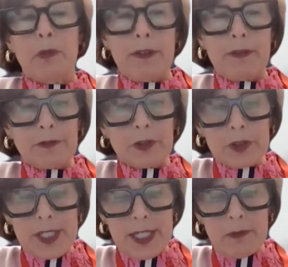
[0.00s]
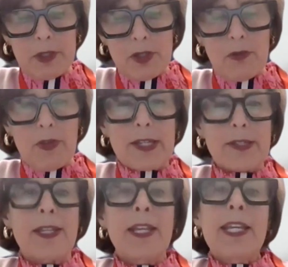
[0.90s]
but we have a full team to do
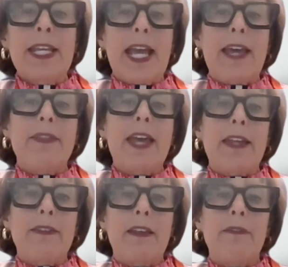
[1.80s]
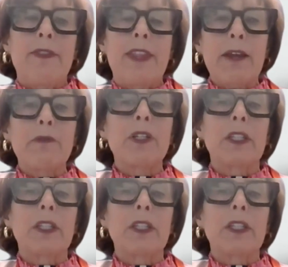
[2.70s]
this. And then they